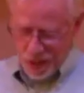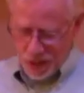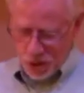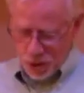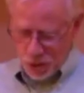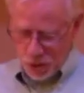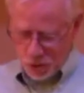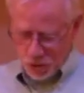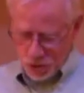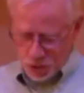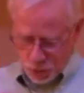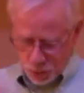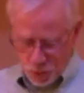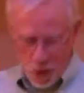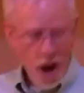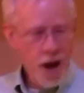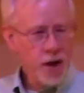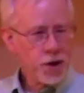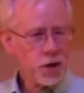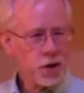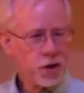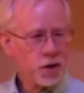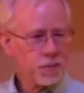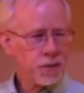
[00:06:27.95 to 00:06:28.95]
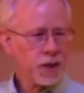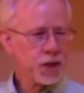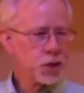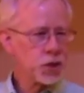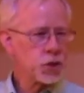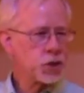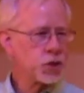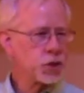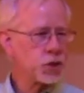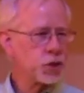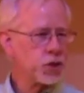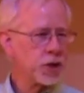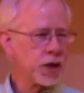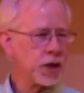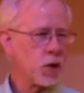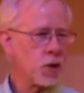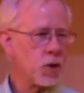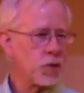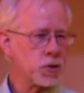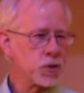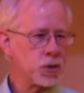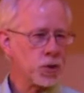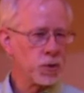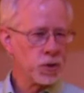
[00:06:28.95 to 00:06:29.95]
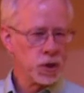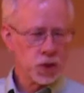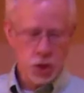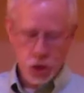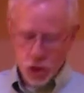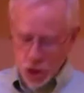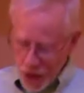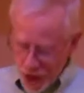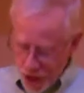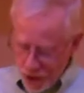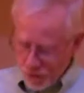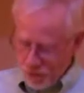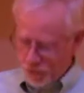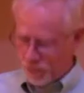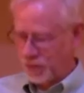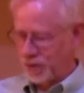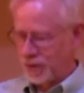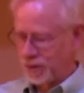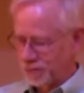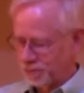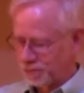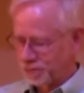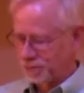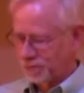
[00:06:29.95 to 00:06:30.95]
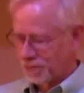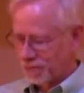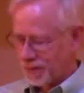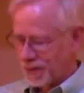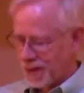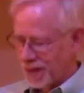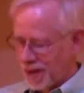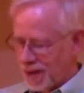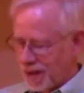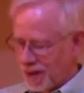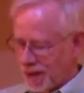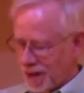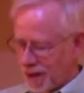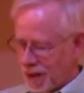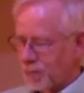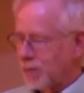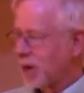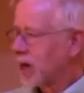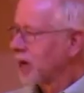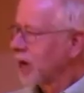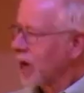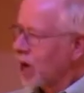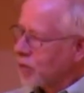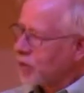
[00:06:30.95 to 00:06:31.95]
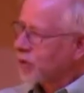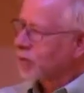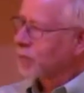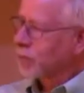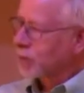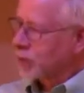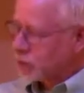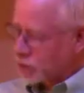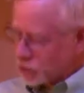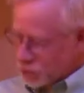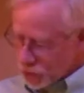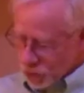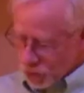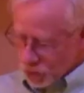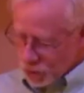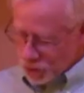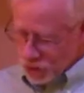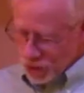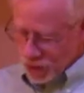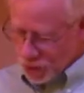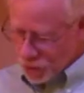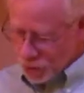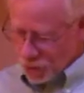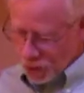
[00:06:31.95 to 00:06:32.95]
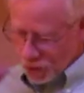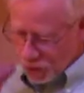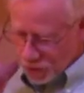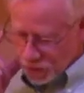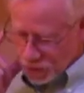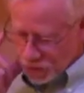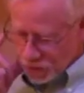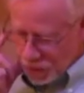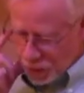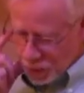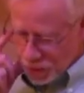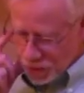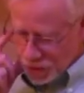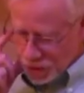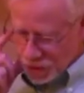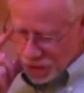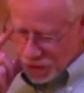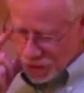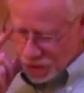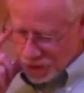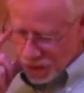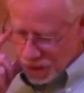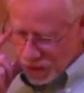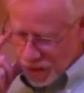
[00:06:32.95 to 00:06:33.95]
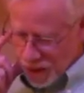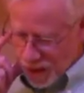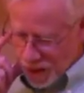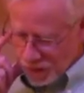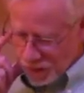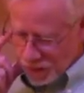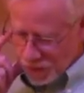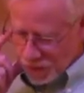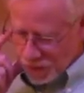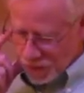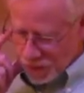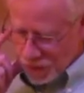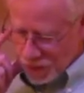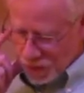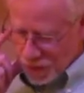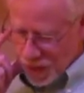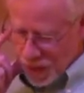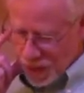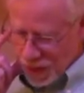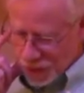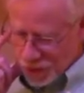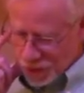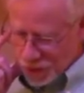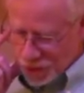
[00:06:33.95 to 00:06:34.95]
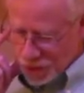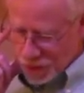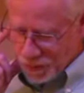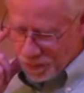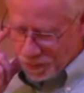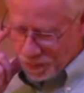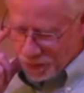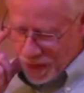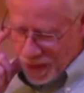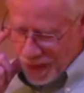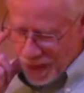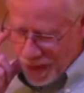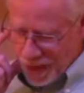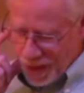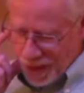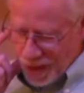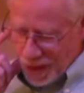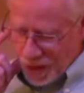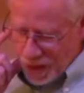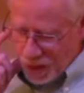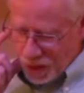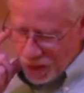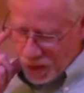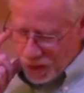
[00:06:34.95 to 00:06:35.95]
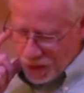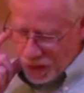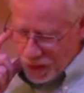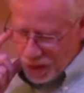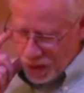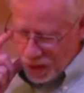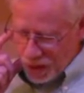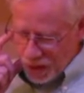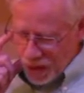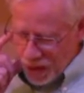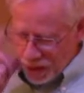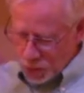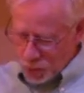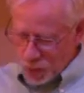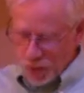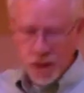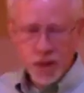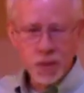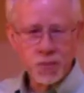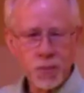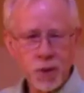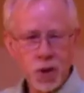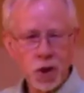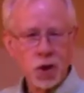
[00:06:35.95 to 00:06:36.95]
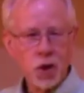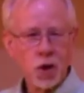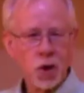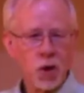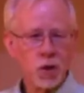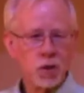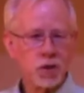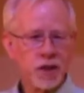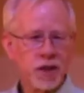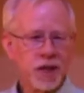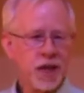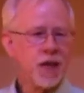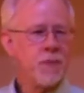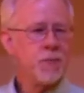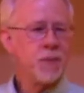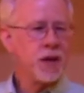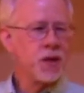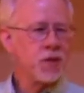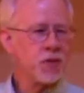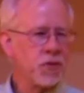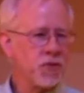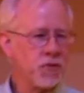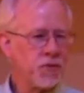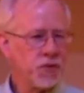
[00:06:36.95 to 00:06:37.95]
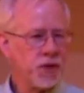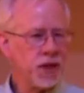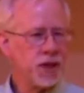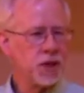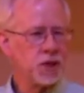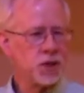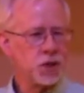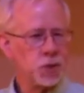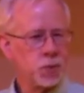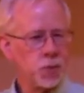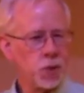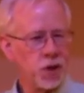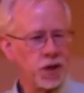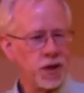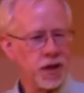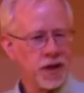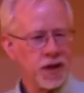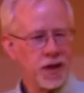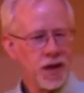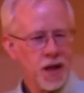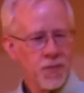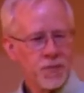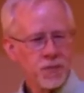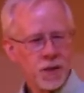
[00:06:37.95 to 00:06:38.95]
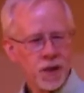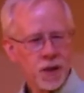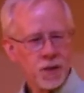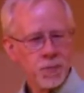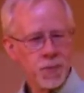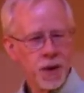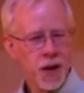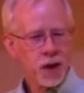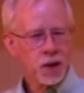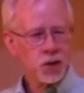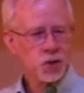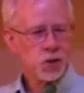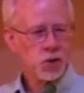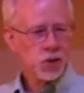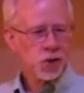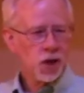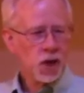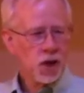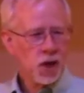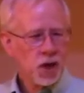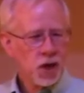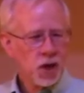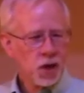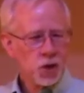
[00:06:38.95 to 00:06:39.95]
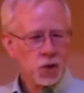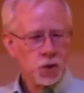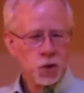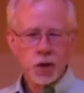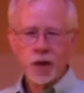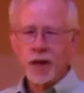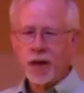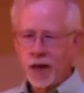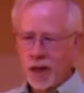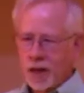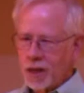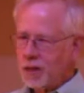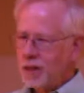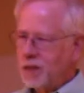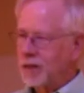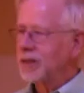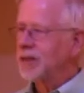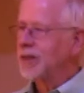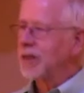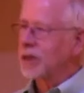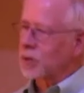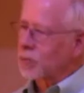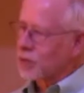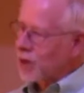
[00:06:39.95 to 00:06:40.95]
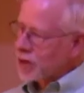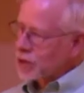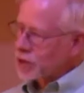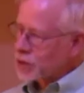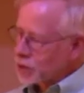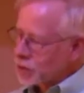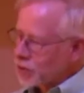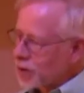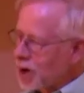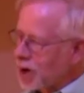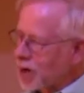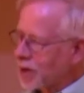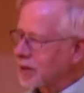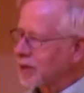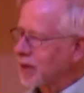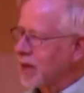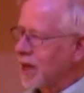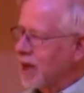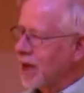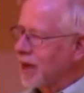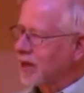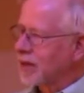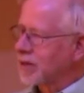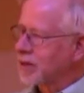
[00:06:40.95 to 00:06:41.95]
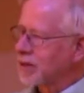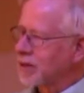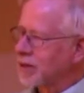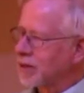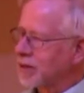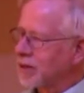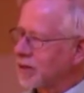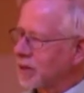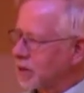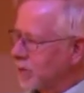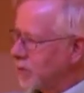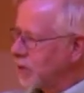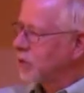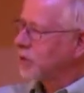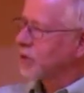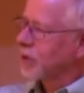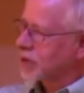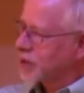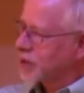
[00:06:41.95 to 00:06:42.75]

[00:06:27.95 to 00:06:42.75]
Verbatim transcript: who's a writer, a minister, and also a chef, among other pursuits, he's one of those folks that does a lot of different things, has written a book called Keeping the Feast, where he compares cooking in a restaurant and the communion